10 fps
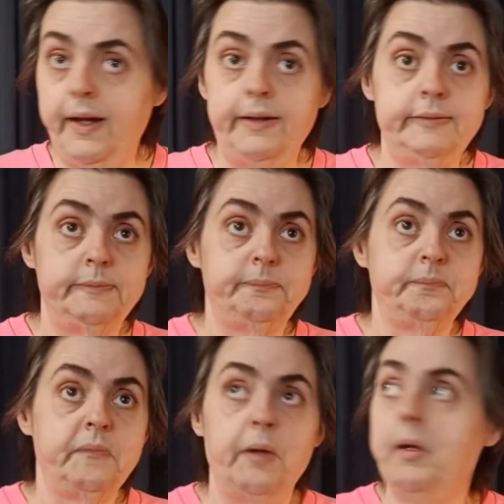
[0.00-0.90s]
Yeah.
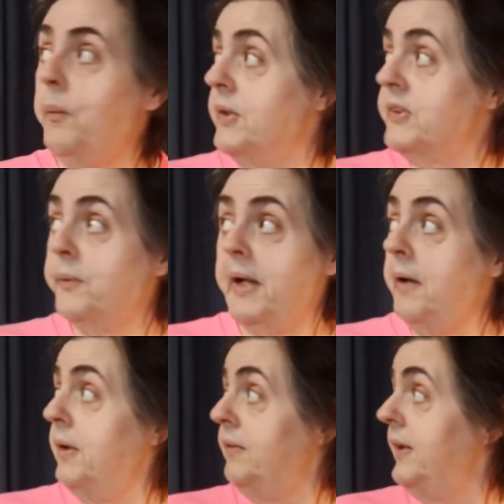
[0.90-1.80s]
Don't know what's going
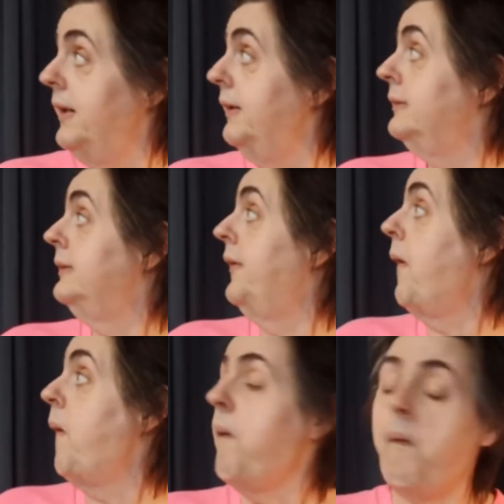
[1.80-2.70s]
on over there.
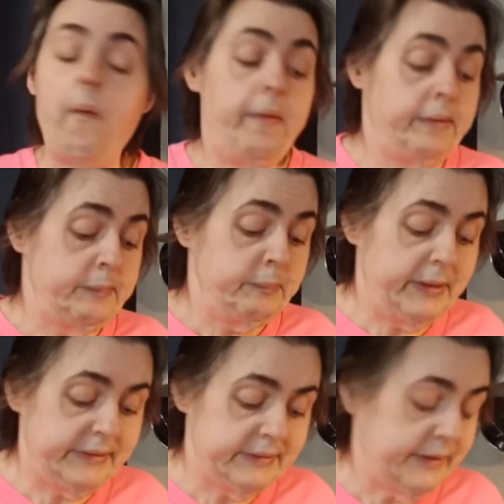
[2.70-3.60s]

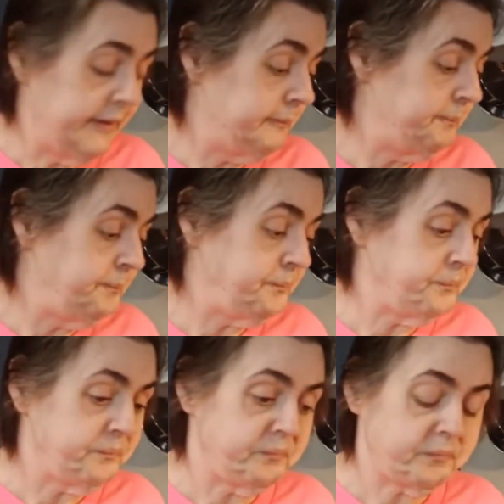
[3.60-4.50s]
But, uh,
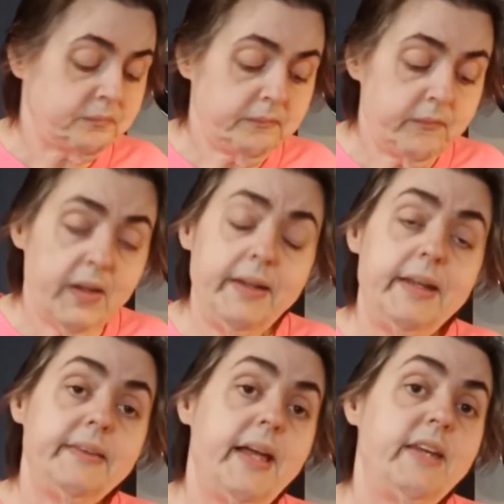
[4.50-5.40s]

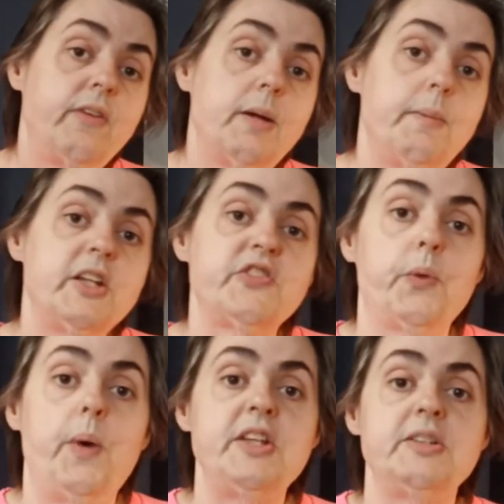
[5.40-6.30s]
again, thank you very much
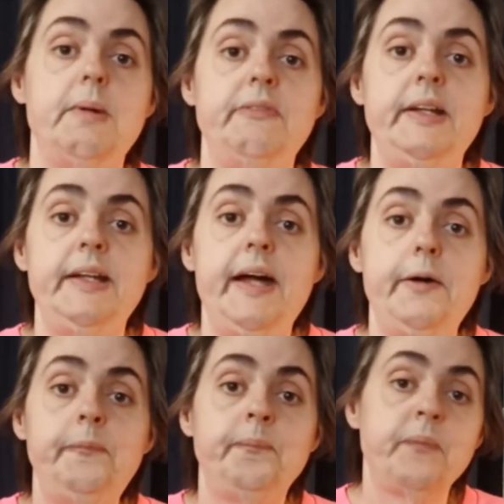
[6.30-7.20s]
for watching my
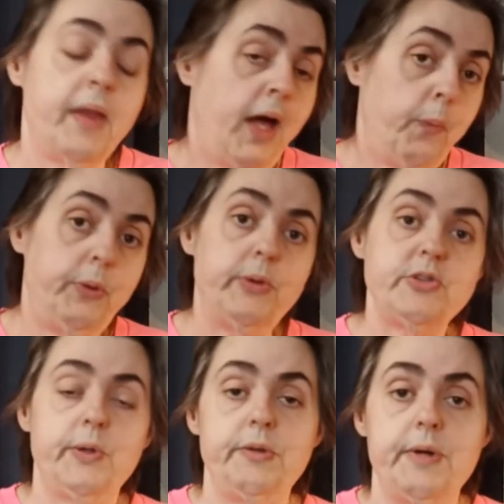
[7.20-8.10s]
video. Hope
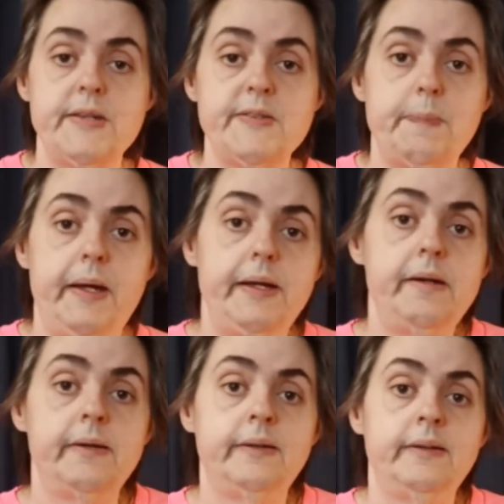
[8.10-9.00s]
you enjoyed the
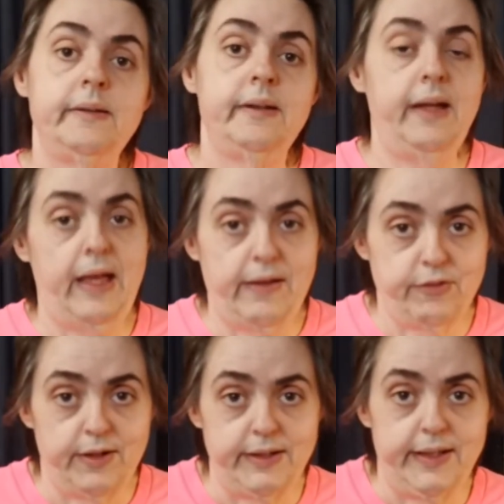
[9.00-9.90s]
recipe.
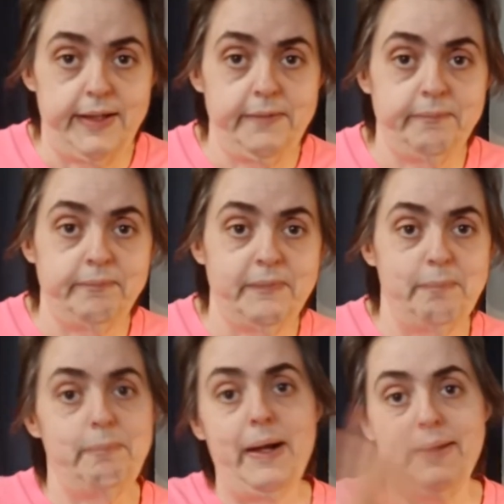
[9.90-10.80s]
Have a great day.
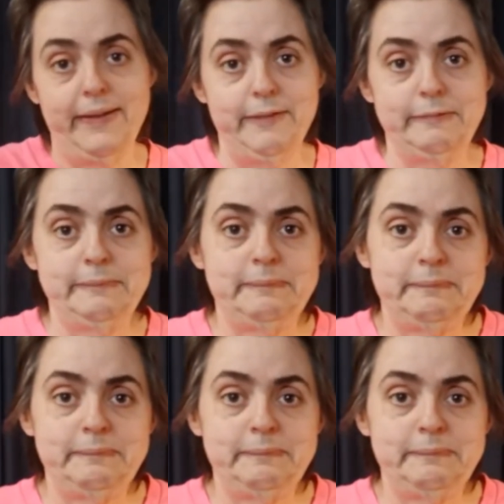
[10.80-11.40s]
Bye, y'all.